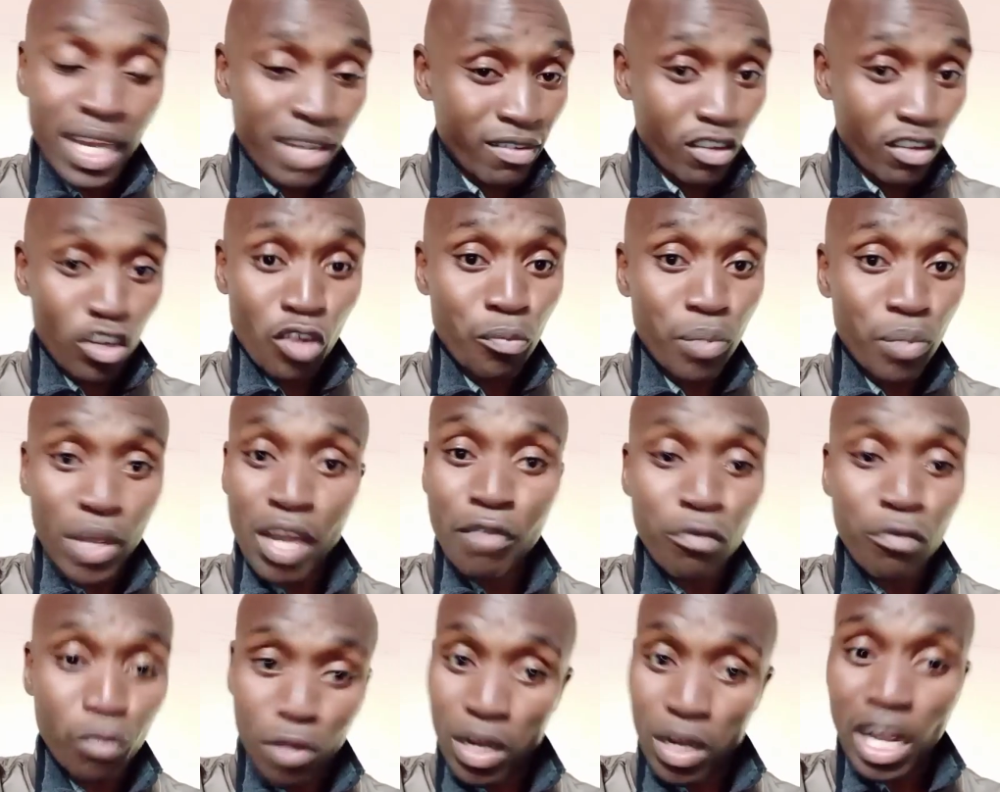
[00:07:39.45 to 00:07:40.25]

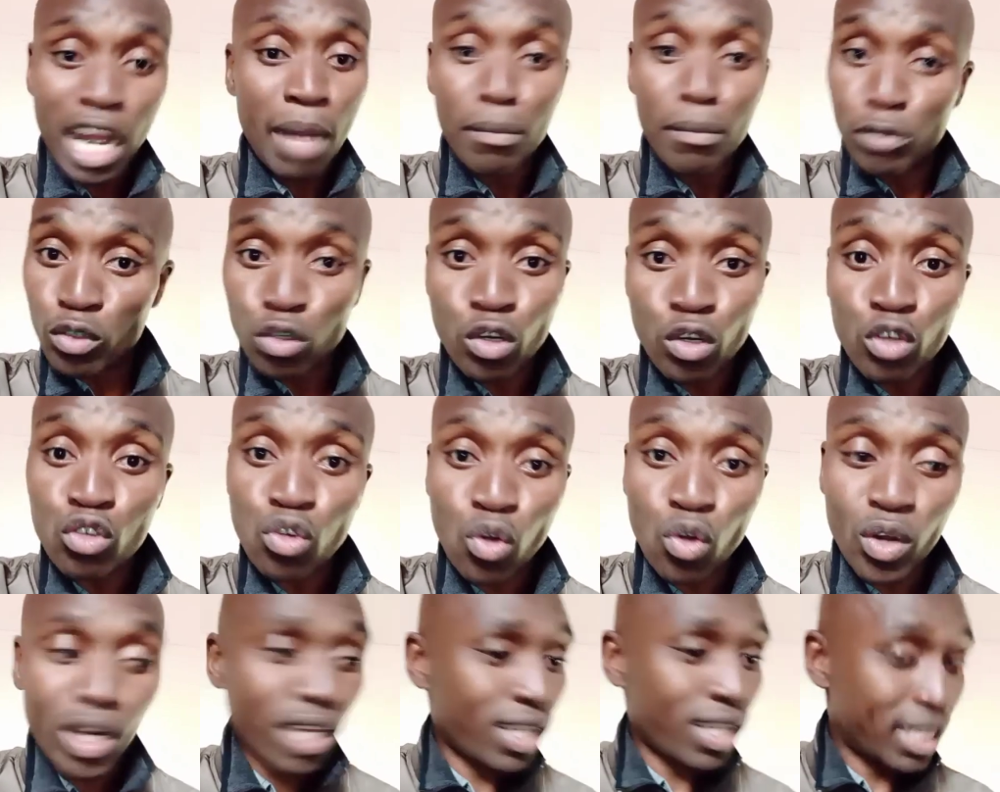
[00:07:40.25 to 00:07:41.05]
ZANU-PF will come to
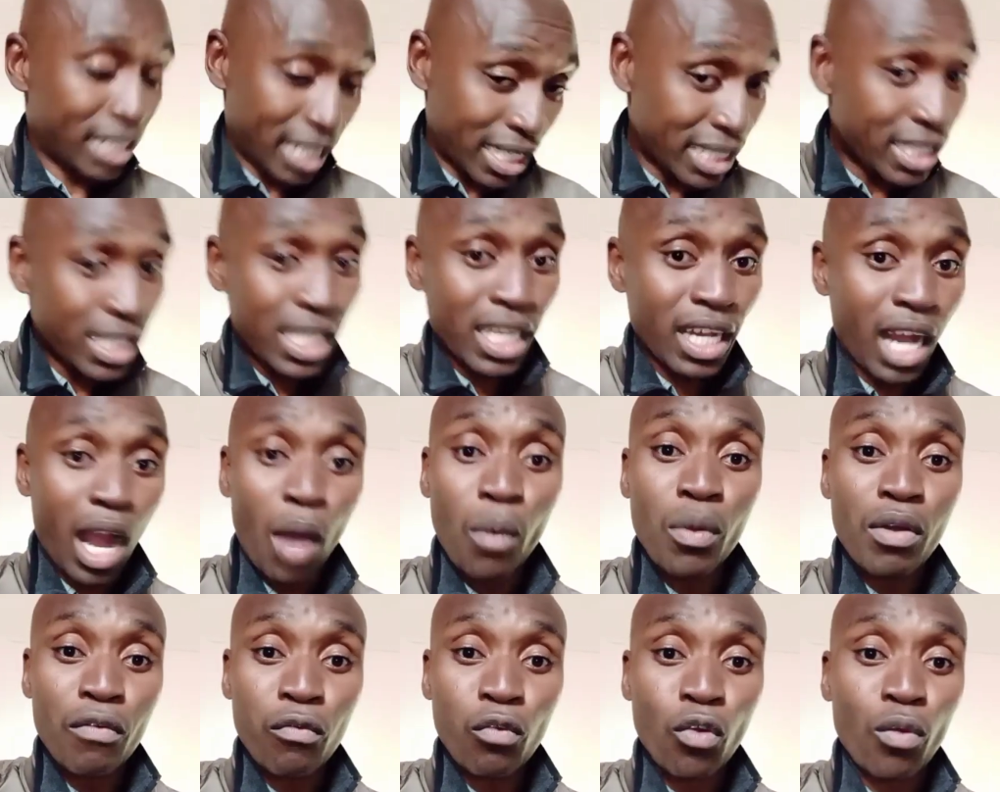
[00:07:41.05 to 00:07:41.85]
Notora, they just take
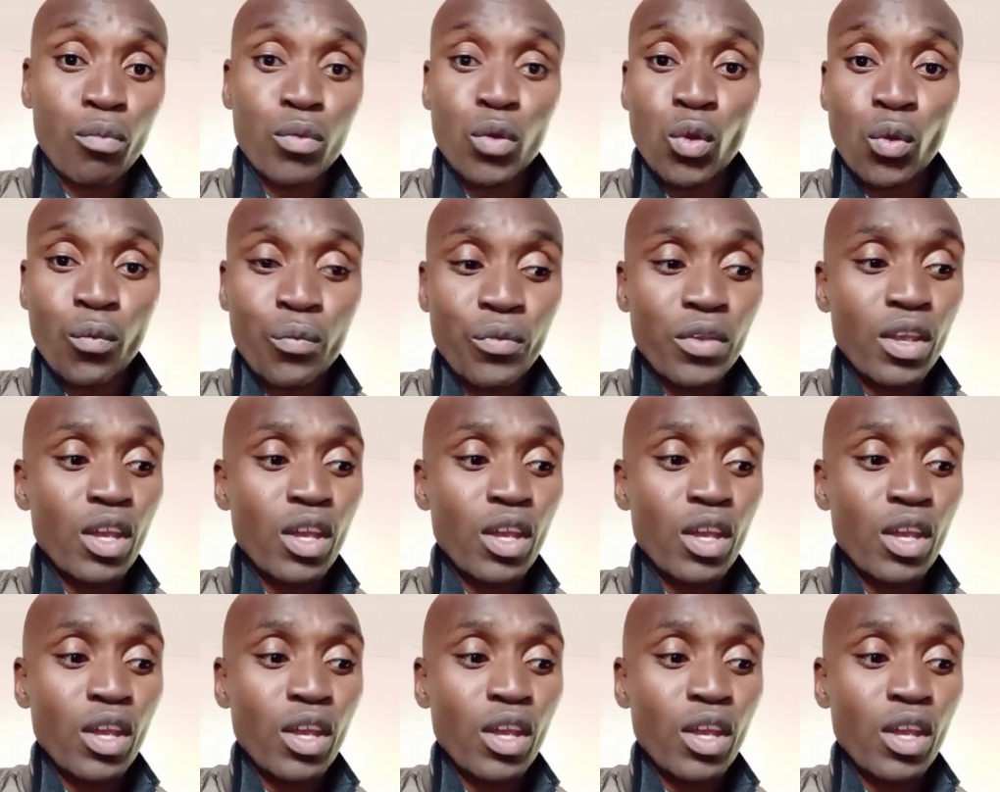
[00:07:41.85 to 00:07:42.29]
away from you.